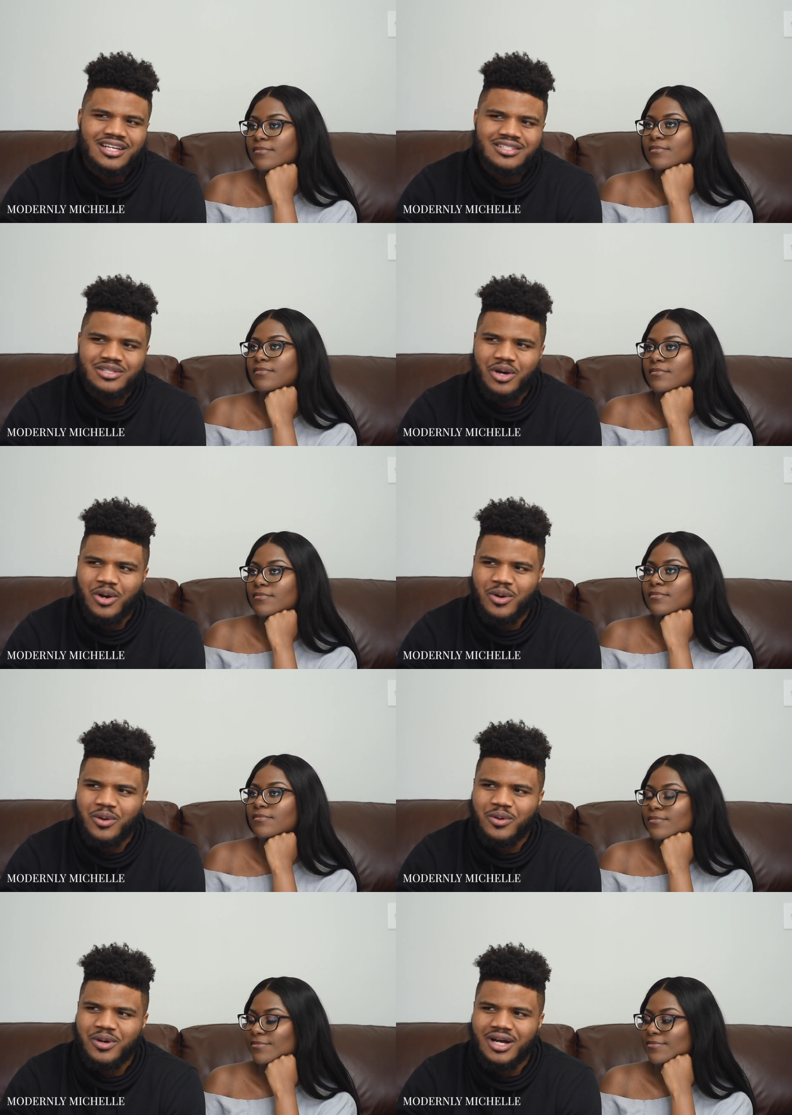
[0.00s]

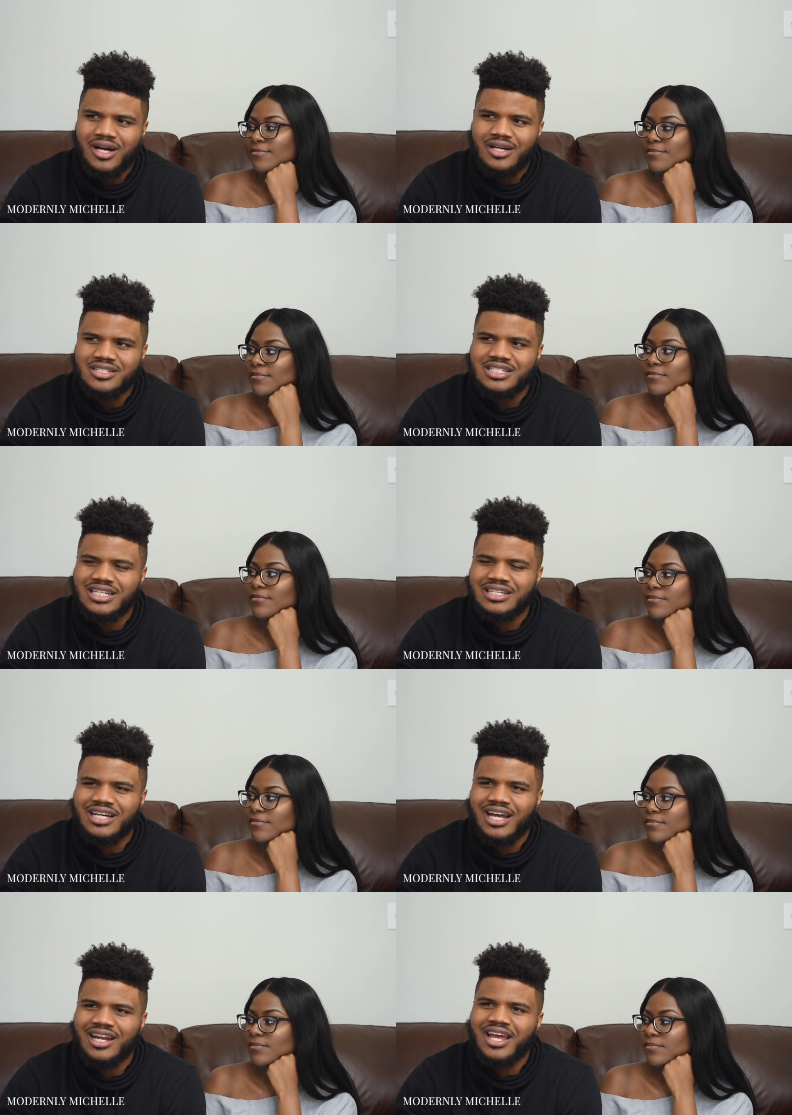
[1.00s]
Speaker 1: So uh, she can
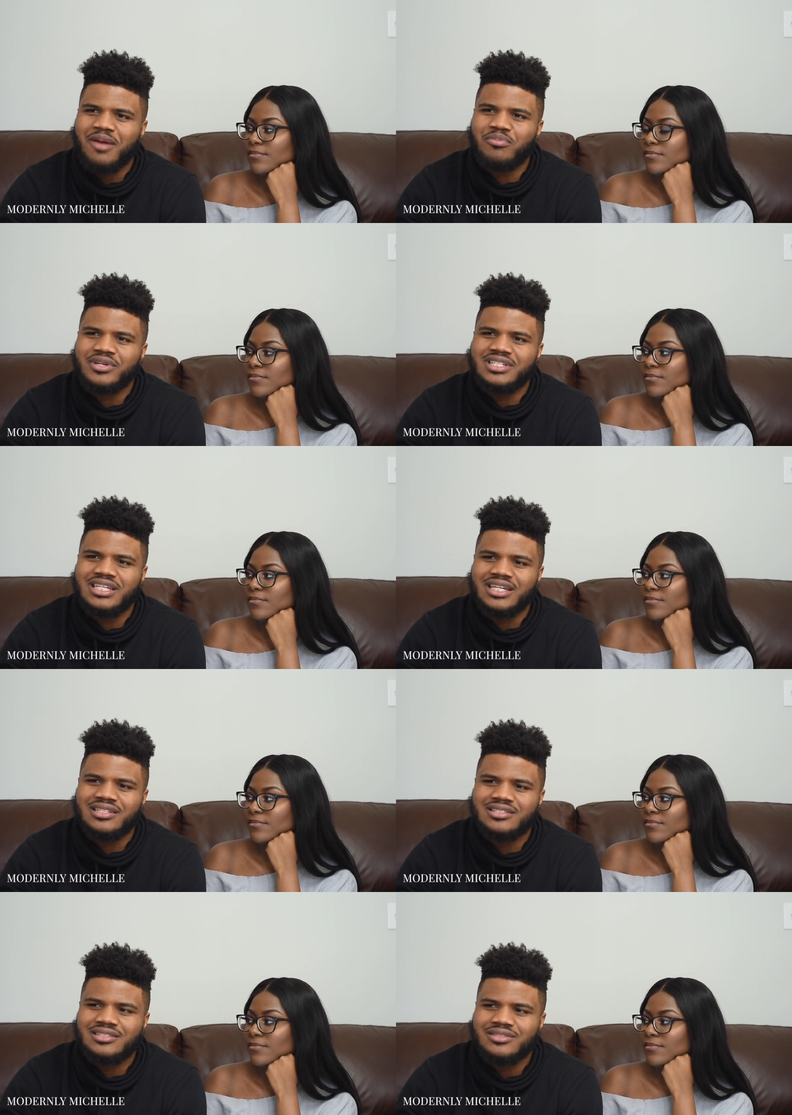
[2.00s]
kind of like
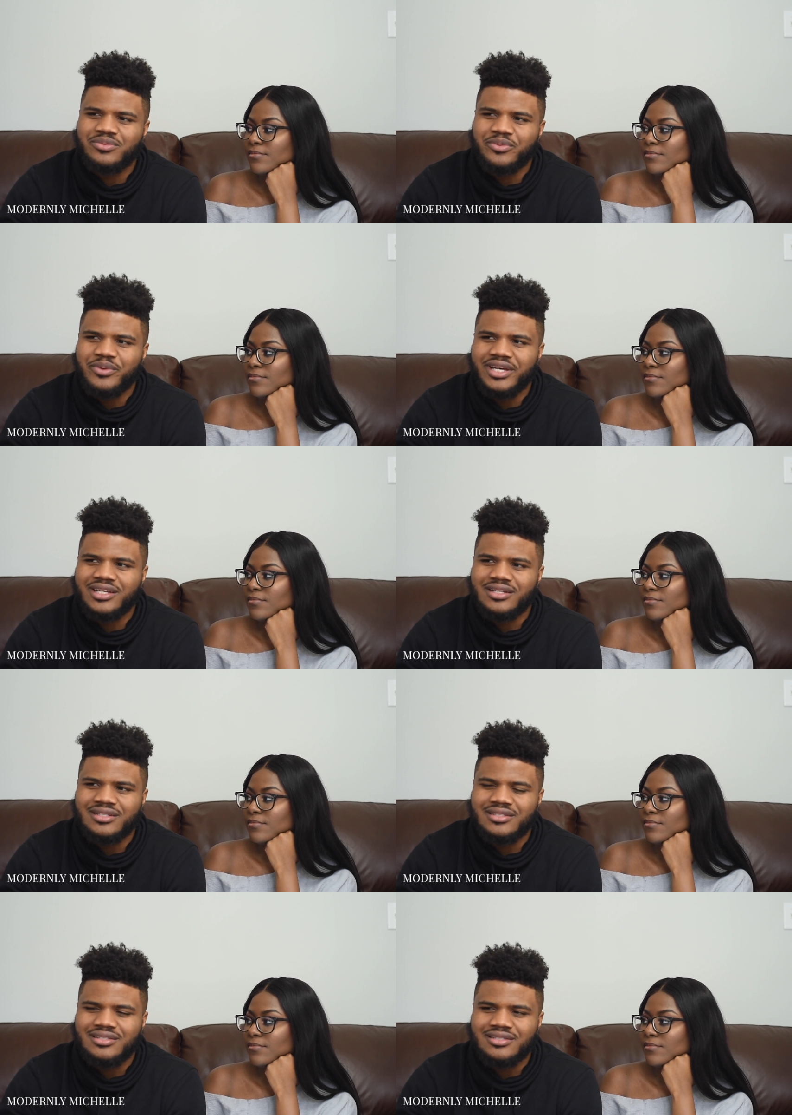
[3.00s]
predict
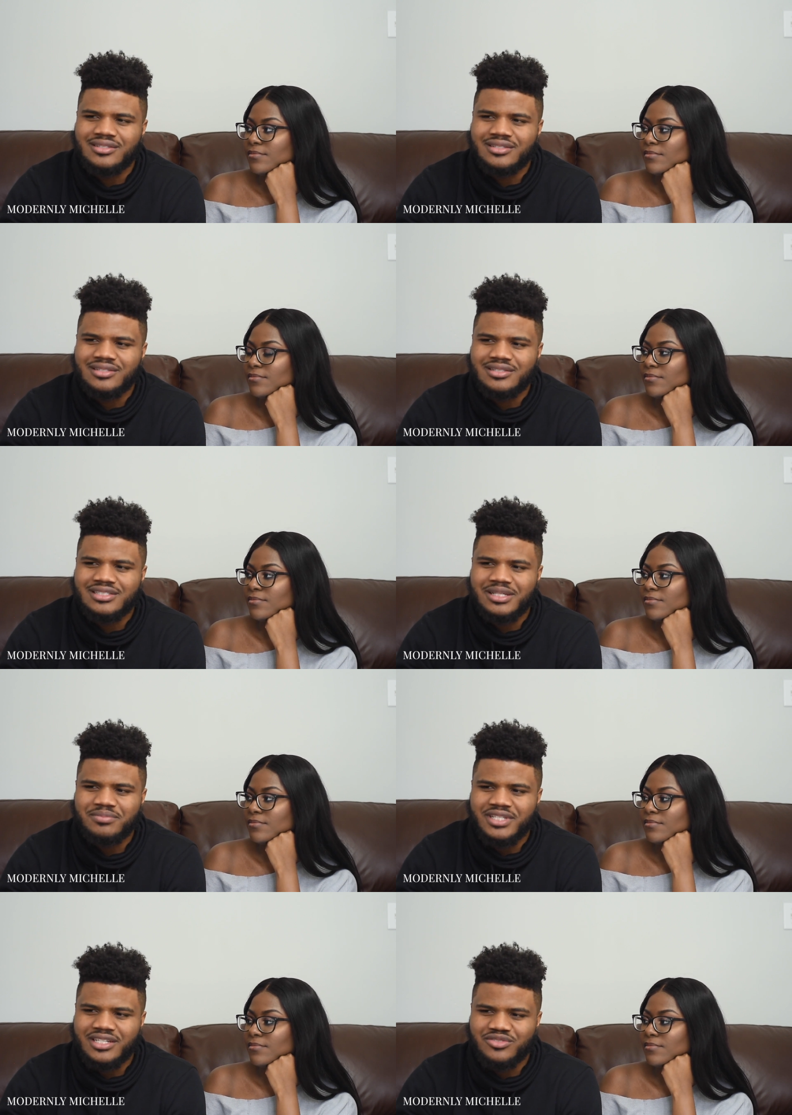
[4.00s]
when
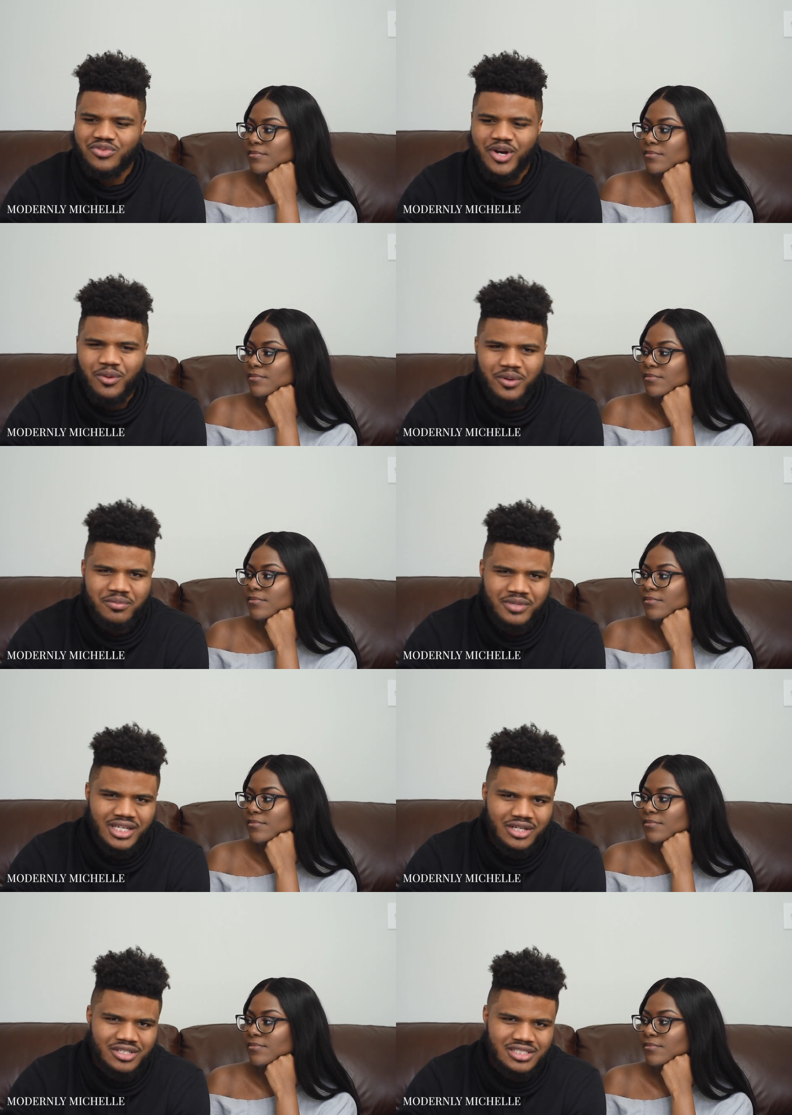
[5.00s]
something's wrong with
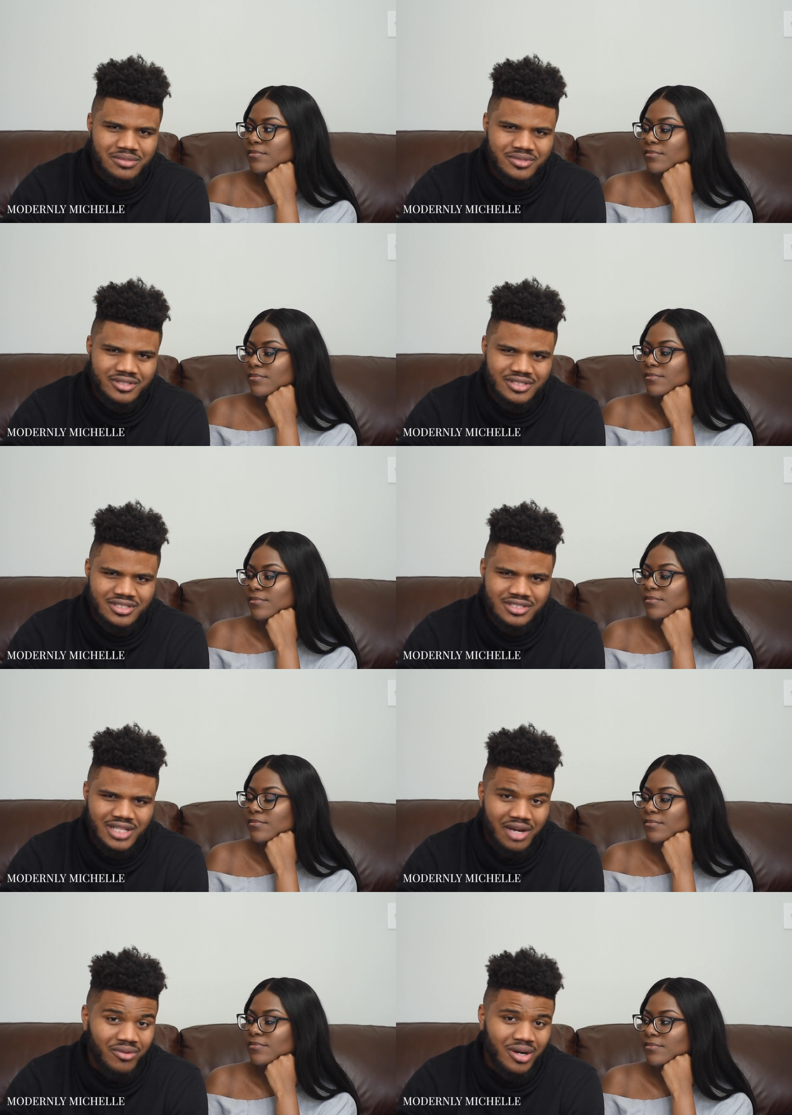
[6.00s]
me or something is just
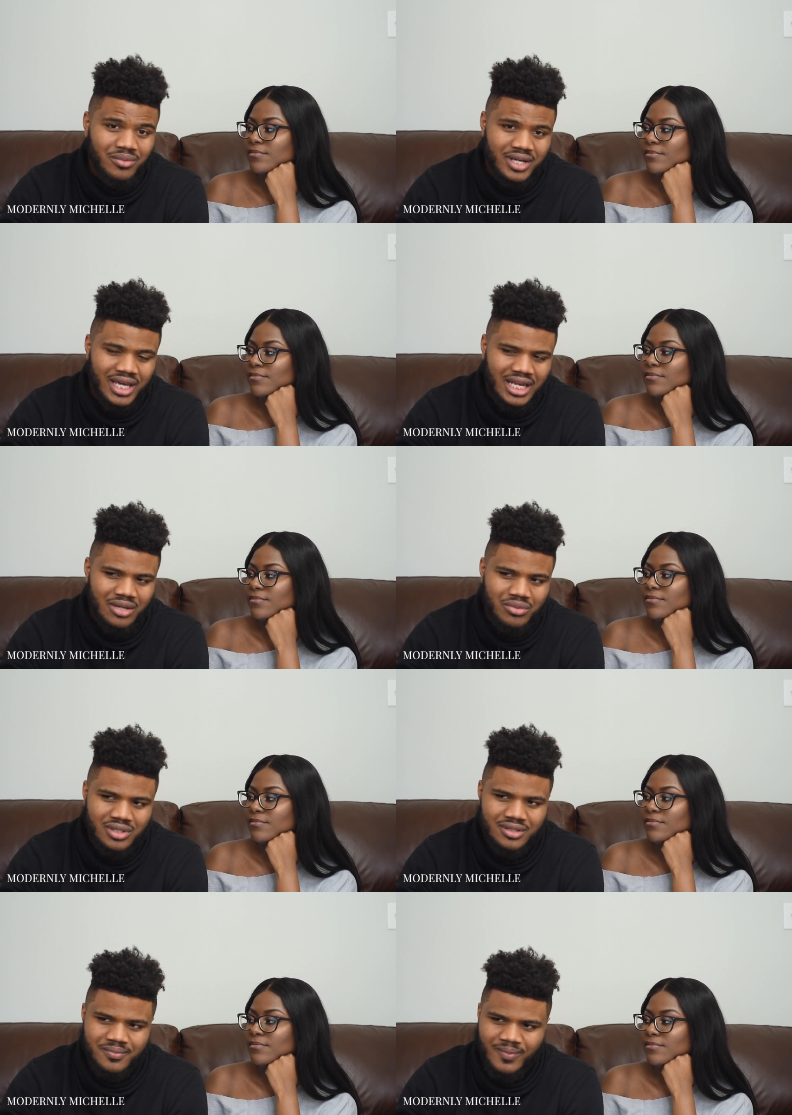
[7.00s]
like wrong with
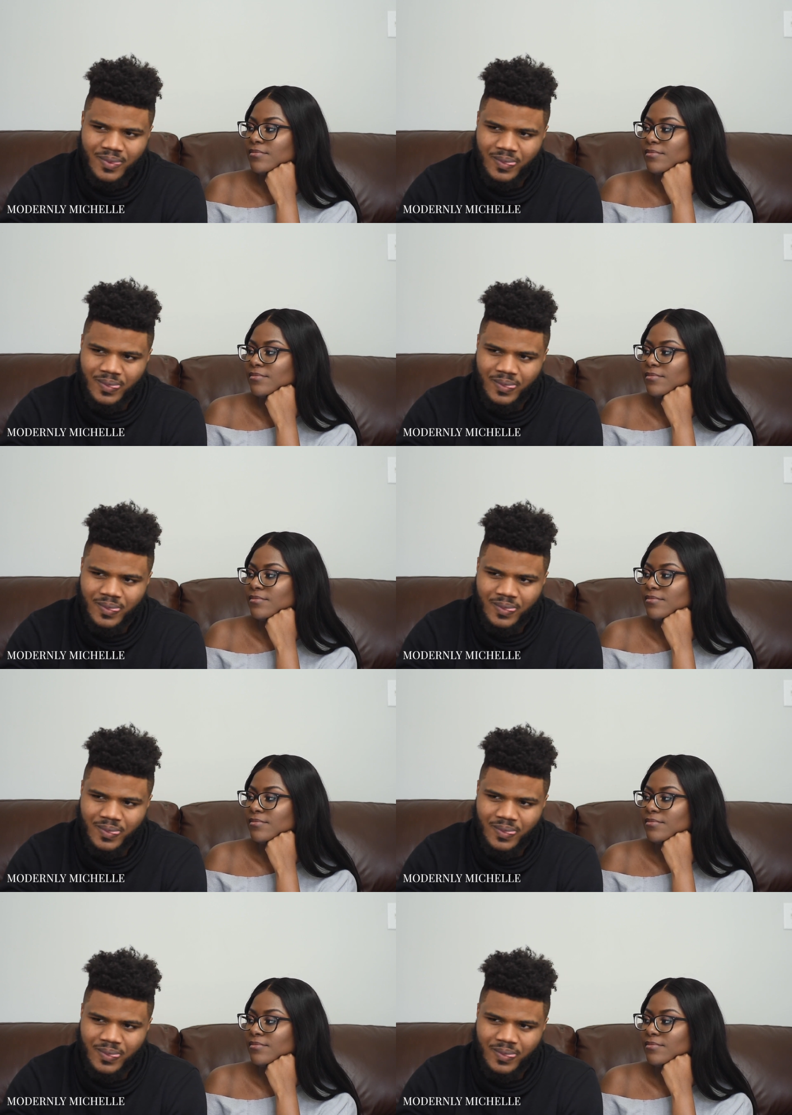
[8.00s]
anyone.